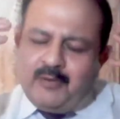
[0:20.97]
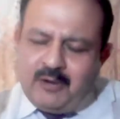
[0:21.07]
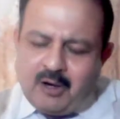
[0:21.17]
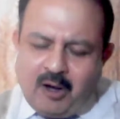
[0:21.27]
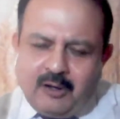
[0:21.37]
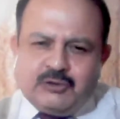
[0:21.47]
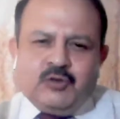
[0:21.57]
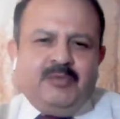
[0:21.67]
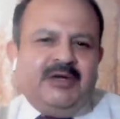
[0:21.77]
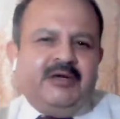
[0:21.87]
we will
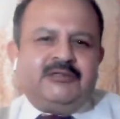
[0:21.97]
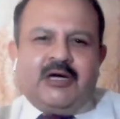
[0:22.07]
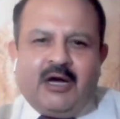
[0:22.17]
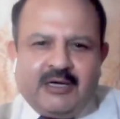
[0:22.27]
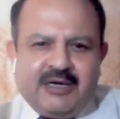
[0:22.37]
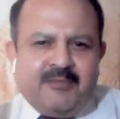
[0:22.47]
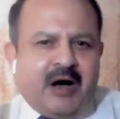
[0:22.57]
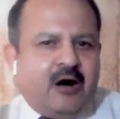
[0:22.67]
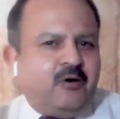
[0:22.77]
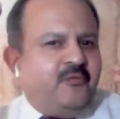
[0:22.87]
also be talking
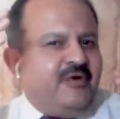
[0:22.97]
about